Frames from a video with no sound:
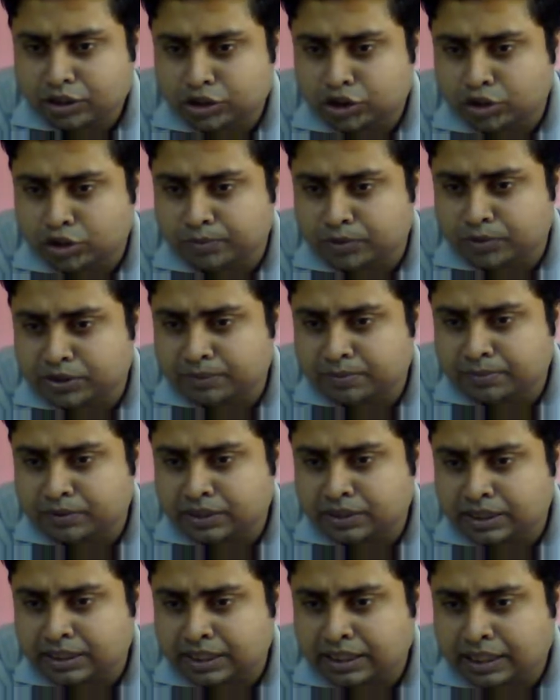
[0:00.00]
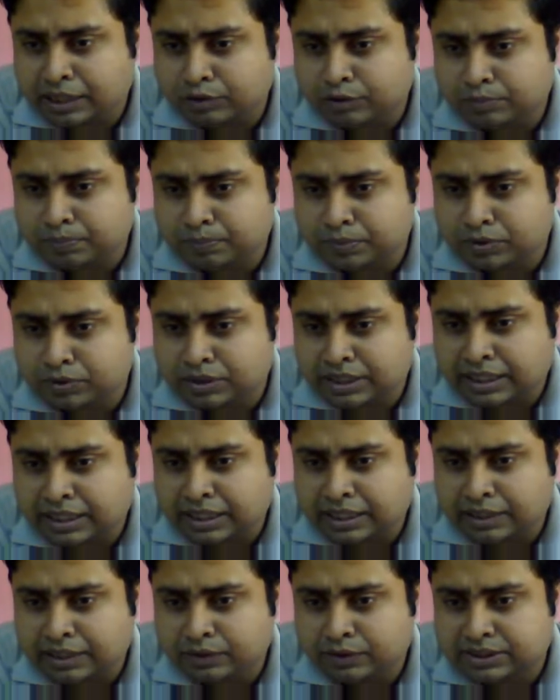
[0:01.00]
Shomodip Bhuya, the output
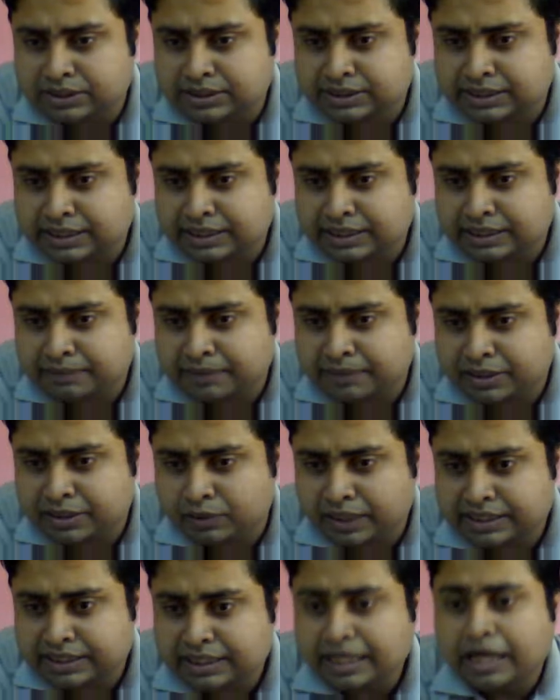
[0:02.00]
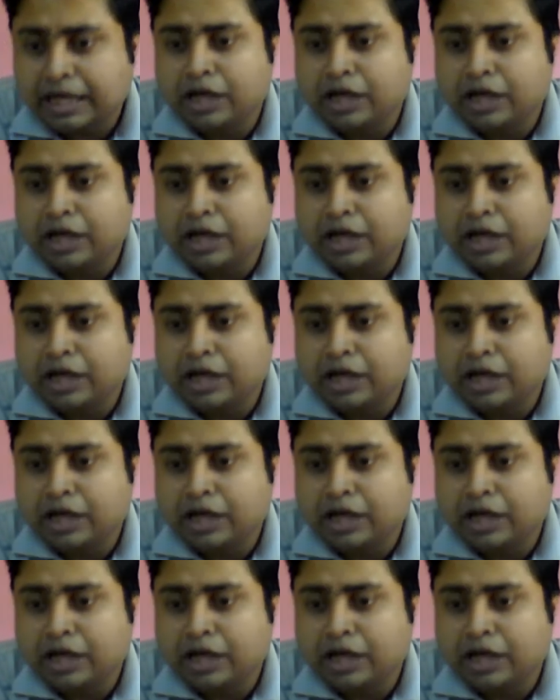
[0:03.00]
color will still remain white.